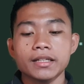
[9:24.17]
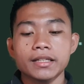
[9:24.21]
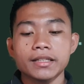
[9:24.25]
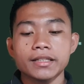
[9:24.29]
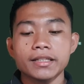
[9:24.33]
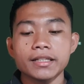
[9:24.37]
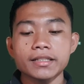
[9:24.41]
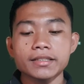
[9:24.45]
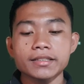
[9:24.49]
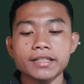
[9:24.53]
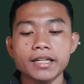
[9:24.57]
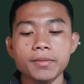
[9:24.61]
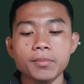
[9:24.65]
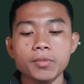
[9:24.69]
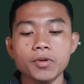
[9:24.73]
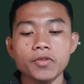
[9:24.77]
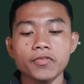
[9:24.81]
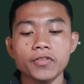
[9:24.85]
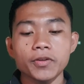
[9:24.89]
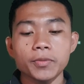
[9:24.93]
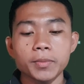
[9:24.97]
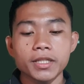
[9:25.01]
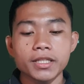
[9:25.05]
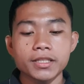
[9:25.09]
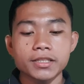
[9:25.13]
This type of
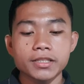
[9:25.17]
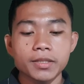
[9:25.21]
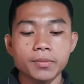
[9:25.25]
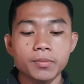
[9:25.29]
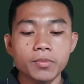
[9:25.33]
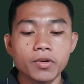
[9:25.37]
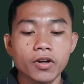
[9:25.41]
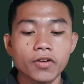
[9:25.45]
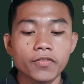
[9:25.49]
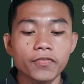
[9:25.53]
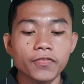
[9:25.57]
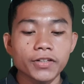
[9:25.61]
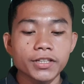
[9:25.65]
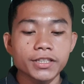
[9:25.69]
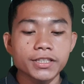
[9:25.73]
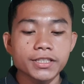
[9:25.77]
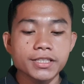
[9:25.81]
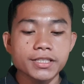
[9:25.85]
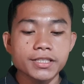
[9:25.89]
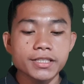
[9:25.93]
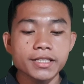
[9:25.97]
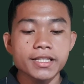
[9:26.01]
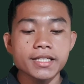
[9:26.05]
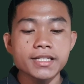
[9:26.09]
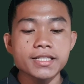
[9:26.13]
feminism
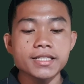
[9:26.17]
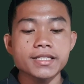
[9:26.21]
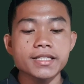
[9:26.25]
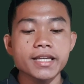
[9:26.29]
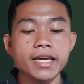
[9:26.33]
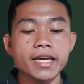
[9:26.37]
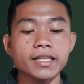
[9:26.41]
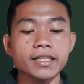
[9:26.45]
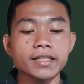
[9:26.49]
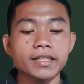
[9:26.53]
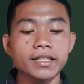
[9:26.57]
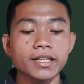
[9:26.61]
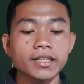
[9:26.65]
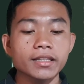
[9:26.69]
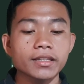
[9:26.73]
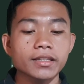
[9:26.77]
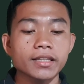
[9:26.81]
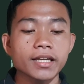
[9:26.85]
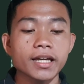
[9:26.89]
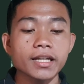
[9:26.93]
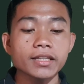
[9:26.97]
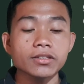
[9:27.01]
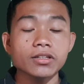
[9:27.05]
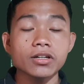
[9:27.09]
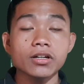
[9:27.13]
offers insight that
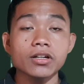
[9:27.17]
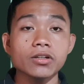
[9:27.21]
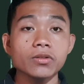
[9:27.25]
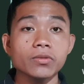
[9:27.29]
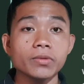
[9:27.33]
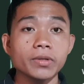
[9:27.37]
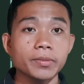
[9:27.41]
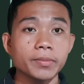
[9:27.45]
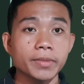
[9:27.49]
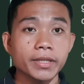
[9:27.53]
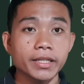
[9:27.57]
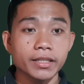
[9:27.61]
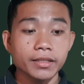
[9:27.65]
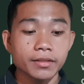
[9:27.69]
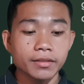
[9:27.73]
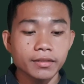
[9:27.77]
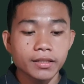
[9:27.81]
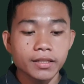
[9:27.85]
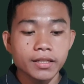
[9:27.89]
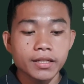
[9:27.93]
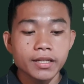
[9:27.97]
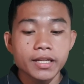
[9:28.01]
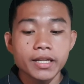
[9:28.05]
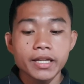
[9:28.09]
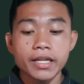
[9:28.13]
not all women
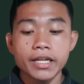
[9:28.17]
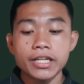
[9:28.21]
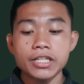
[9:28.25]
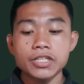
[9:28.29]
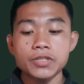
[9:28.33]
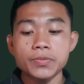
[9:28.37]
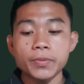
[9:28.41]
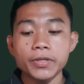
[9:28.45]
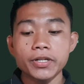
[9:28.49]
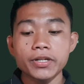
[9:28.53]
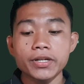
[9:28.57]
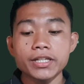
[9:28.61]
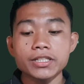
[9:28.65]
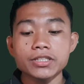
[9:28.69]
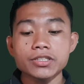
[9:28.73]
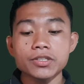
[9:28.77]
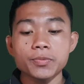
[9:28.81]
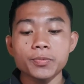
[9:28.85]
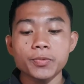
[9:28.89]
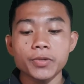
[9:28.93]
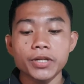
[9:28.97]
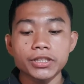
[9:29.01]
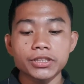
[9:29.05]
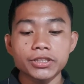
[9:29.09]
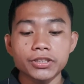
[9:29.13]
experience
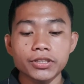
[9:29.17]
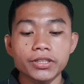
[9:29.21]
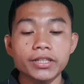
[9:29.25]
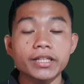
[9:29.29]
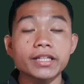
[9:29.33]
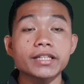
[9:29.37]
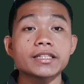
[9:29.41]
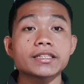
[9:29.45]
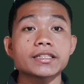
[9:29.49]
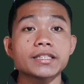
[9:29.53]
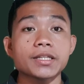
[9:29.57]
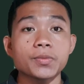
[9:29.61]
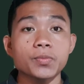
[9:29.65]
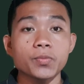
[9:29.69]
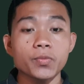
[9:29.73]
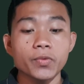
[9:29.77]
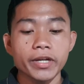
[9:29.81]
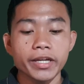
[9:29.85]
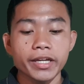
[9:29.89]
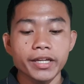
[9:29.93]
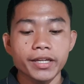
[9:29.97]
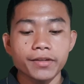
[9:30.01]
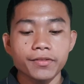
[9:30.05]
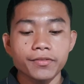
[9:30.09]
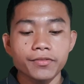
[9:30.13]
oppression in the same
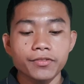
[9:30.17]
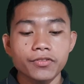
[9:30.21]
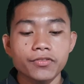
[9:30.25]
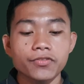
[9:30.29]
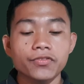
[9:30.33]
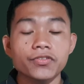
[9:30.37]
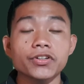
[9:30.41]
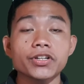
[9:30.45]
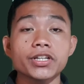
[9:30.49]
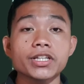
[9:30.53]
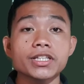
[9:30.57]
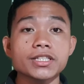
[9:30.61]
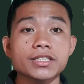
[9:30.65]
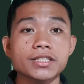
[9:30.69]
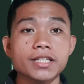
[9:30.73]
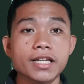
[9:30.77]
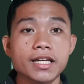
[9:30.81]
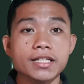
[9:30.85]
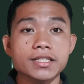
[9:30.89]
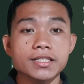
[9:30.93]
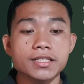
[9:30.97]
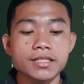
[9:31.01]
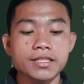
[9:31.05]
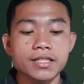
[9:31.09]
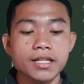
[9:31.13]
way. For
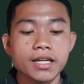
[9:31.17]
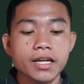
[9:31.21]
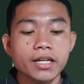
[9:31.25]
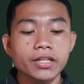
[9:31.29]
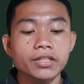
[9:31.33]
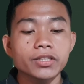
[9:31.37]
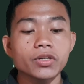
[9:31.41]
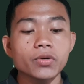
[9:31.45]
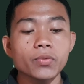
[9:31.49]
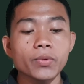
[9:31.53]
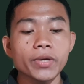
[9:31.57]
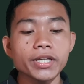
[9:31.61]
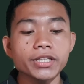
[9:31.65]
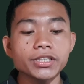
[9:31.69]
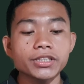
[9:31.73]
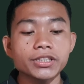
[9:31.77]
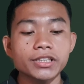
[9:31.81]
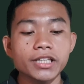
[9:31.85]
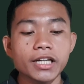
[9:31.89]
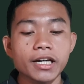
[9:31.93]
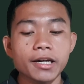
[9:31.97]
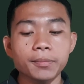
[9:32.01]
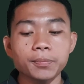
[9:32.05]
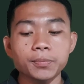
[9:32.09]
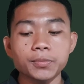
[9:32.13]
instance, the wage
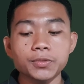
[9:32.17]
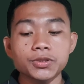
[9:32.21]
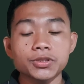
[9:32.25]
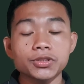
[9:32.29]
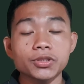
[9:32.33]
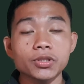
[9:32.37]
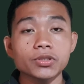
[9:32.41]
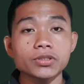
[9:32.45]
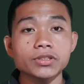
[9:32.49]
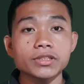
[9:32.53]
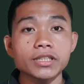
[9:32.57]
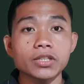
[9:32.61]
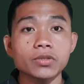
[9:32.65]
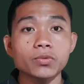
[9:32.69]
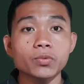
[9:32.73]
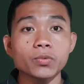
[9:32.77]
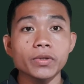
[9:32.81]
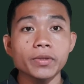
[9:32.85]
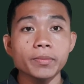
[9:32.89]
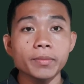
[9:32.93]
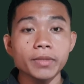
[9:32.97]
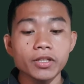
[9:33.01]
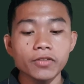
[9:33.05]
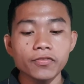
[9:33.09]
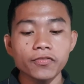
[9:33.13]
gap shows that
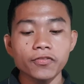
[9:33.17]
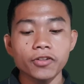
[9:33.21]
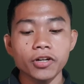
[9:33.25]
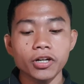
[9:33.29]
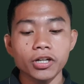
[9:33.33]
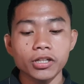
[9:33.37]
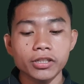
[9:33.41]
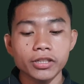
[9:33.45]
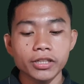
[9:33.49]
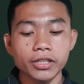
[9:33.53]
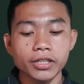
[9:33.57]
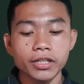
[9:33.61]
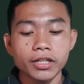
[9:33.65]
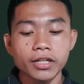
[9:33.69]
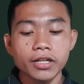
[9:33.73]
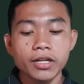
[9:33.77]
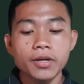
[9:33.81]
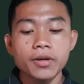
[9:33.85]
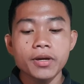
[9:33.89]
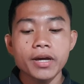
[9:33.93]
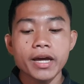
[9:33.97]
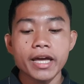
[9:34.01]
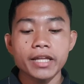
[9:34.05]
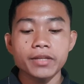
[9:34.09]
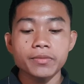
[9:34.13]
women of color
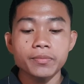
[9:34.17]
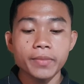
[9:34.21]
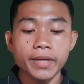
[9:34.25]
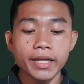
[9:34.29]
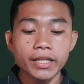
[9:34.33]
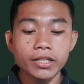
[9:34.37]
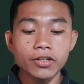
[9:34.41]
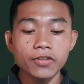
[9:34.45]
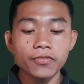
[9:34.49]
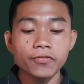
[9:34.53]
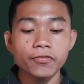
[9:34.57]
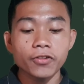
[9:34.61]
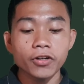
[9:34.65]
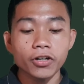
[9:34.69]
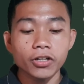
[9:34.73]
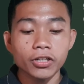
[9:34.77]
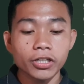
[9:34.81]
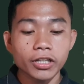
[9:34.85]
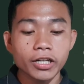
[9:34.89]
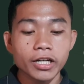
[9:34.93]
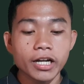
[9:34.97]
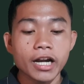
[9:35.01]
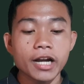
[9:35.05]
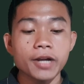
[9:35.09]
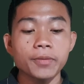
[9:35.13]
and men of
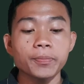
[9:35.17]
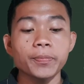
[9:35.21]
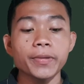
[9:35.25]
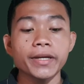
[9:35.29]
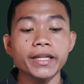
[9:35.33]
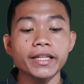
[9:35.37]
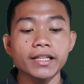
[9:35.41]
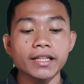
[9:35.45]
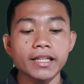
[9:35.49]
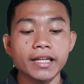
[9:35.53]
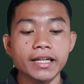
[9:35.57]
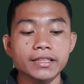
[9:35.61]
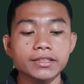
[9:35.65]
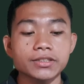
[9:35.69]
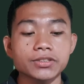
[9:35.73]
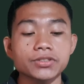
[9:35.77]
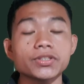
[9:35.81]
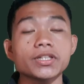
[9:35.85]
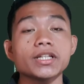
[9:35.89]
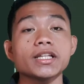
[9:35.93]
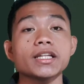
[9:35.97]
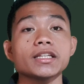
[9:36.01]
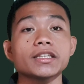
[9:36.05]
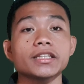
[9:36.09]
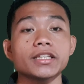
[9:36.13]
color are penalized
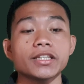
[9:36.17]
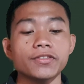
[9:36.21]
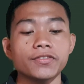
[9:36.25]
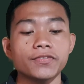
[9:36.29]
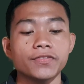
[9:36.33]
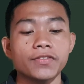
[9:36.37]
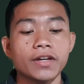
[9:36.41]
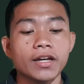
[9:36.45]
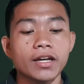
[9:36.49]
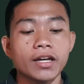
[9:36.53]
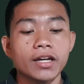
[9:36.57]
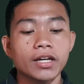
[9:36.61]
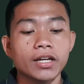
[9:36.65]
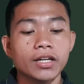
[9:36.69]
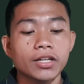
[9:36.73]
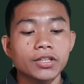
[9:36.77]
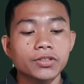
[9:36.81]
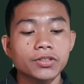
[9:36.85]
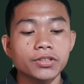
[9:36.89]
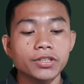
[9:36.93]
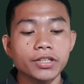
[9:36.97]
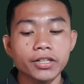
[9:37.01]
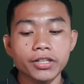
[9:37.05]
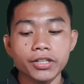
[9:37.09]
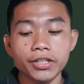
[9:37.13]
relative
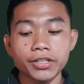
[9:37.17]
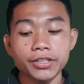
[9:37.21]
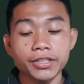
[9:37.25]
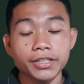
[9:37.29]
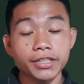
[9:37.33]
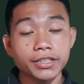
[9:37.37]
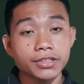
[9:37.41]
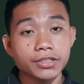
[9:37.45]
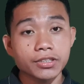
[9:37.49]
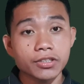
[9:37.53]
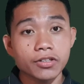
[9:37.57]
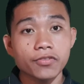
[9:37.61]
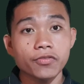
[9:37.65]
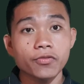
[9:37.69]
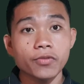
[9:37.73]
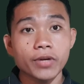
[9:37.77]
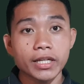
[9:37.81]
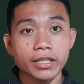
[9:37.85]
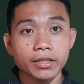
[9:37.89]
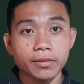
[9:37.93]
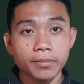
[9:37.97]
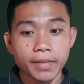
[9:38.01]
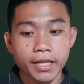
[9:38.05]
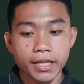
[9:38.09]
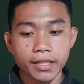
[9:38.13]
to the earnings of
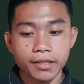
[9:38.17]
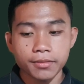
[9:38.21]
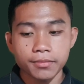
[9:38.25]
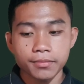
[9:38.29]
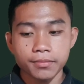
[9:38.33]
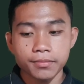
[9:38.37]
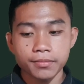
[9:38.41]
white men.